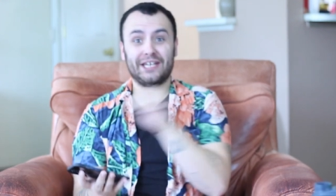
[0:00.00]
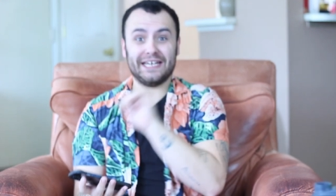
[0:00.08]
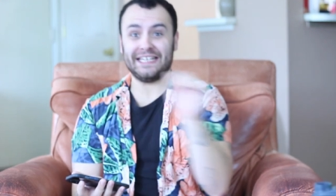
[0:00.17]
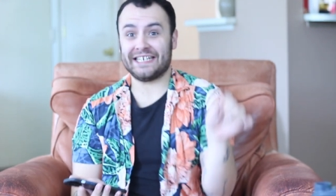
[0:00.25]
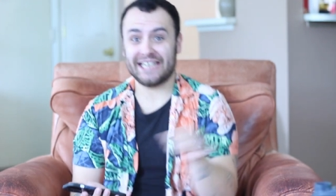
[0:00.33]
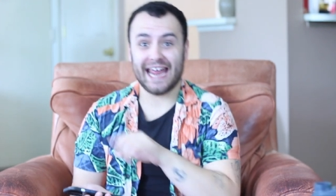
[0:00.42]

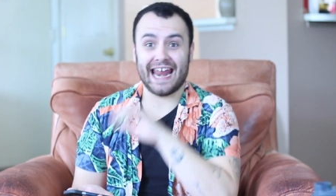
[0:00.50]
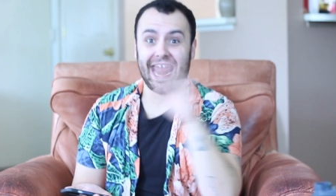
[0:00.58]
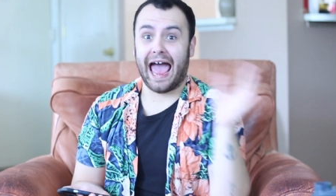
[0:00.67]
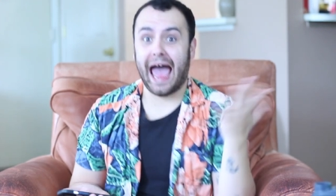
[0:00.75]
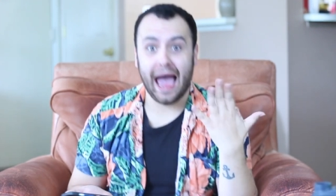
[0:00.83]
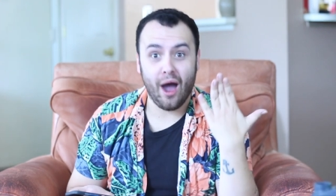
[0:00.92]
She said
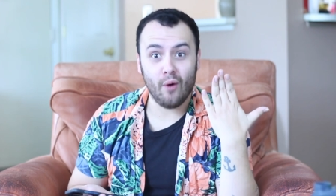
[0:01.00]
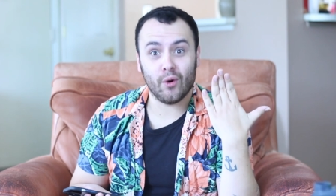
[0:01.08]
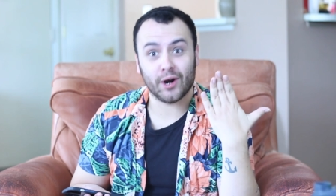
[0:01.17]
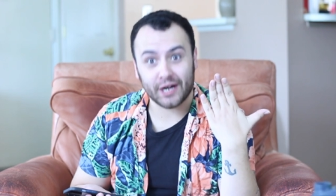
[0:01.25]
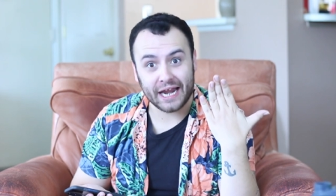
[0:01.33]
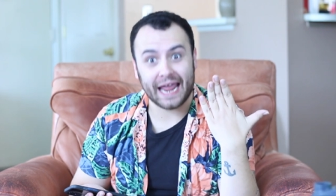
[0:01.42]

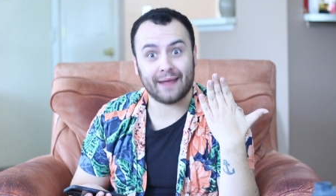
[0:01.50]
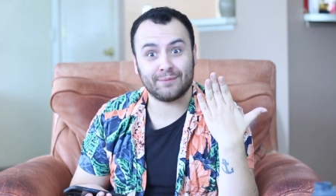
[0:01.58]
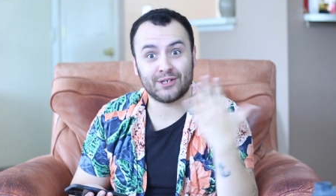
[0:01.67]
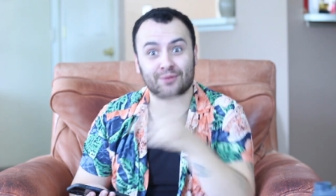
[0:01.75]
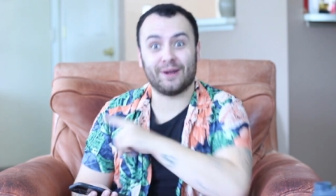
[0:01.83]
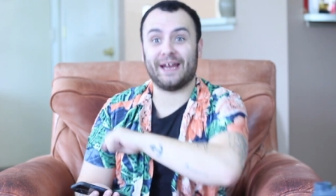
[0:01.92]
our name,
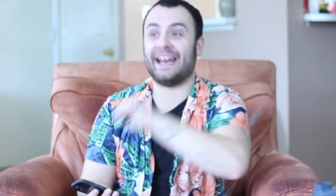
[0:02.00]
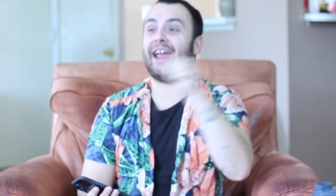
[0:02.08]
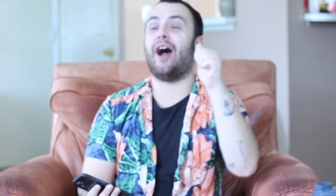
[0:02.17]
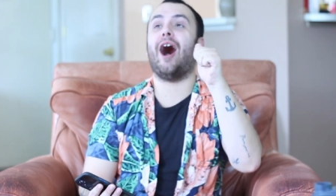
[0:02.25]
sweetie.